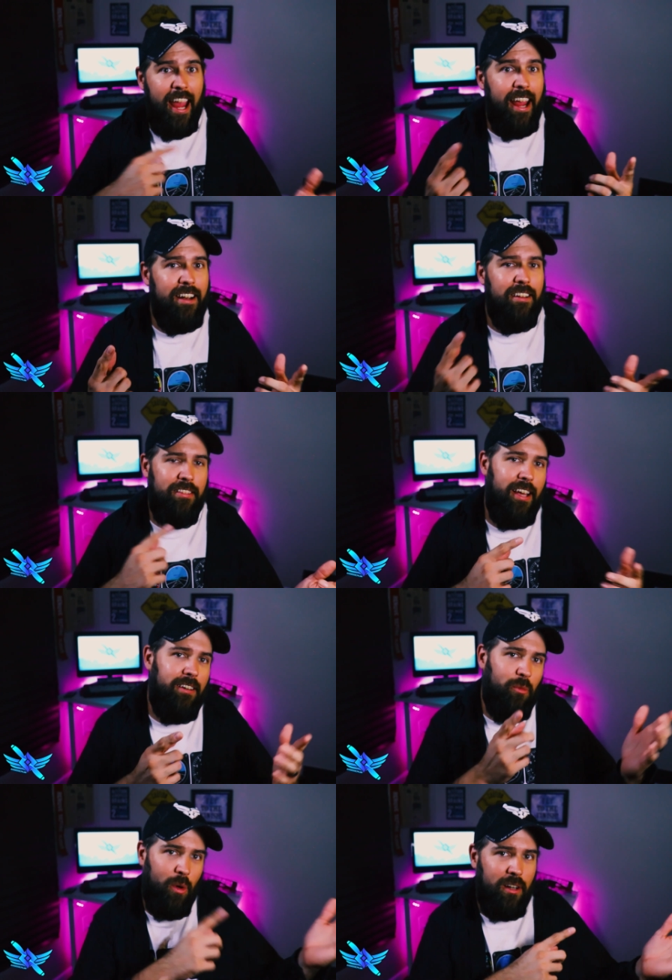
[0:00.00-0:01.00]
And
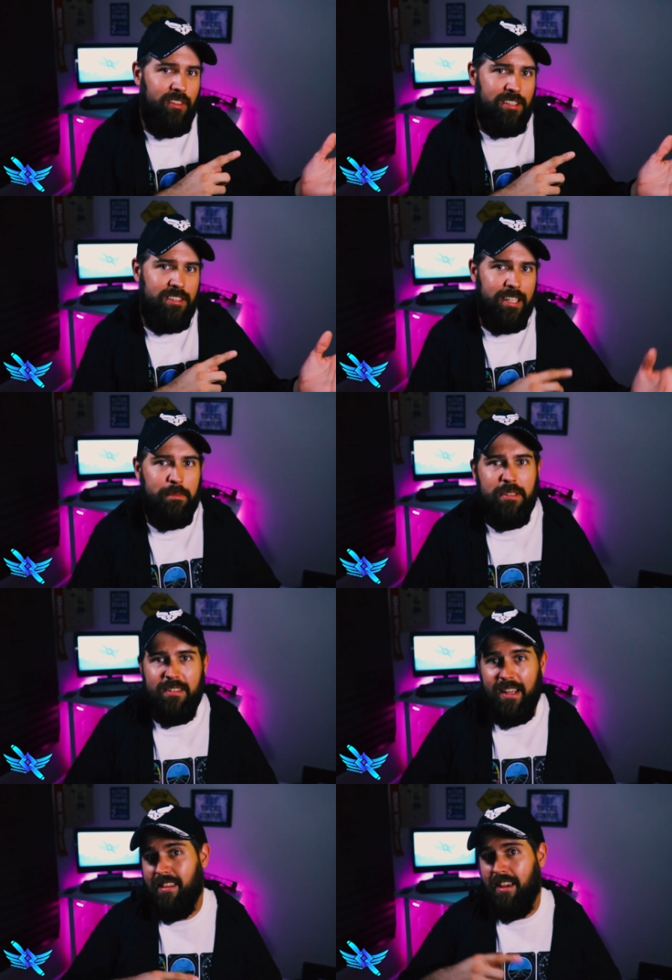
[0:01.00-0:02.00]
then one of us
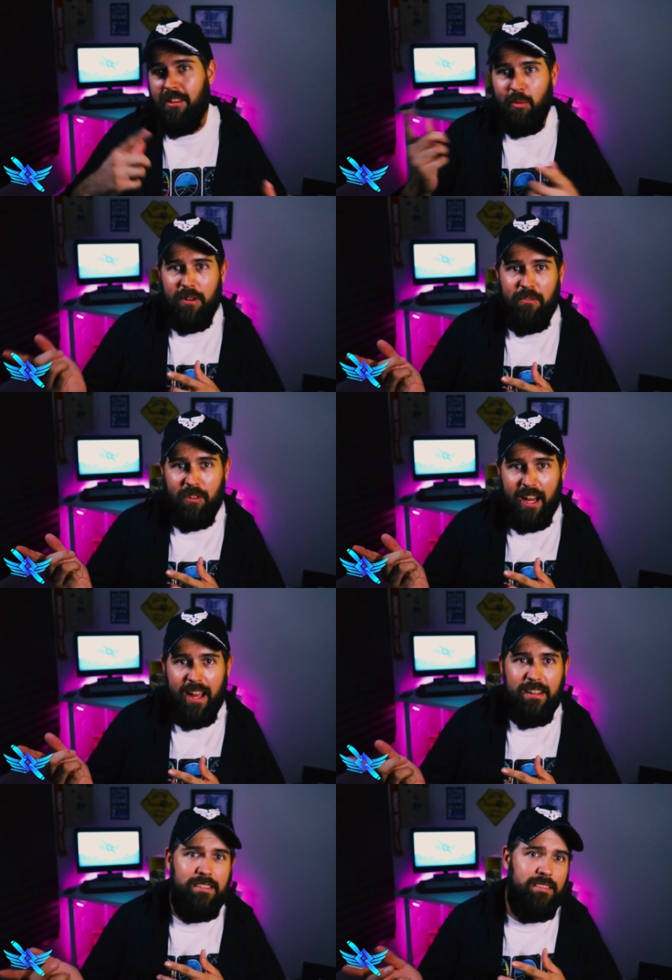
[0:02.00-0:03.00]
sleeps and the other one
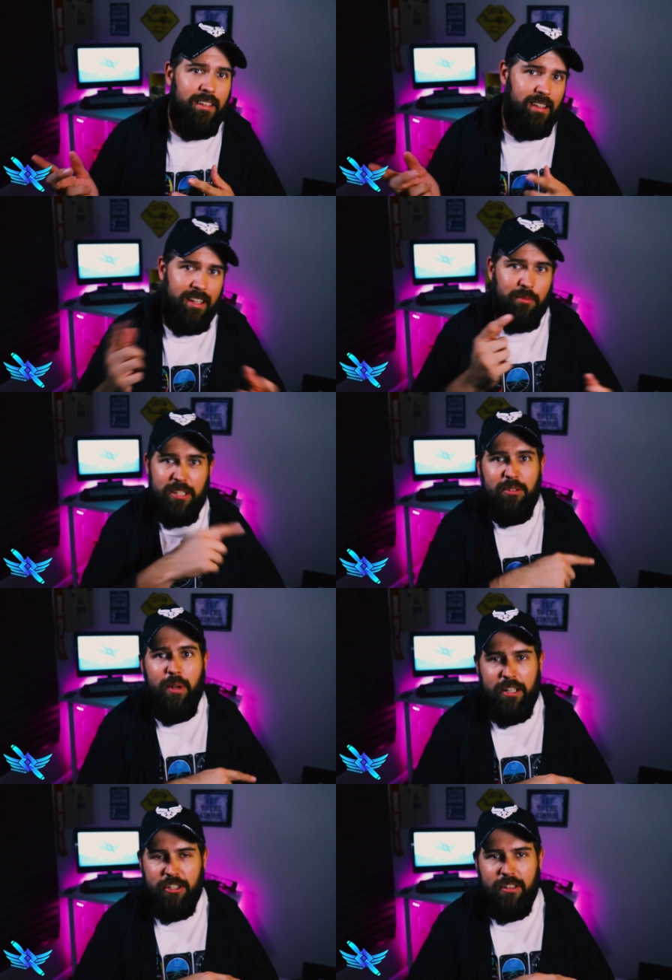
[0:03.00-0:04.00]
flies, and then we
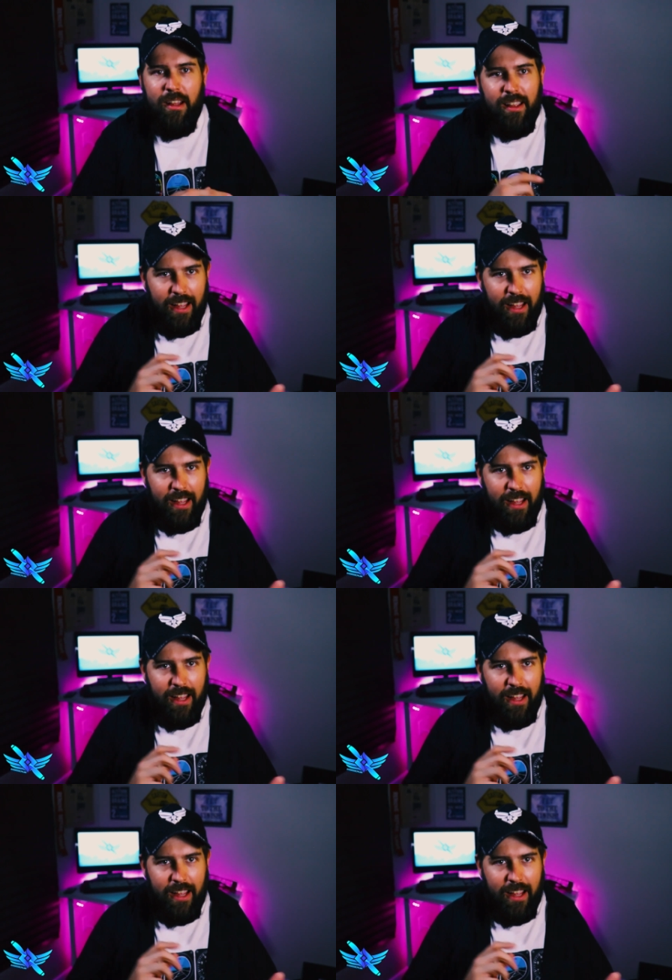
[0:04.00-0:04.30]
switch.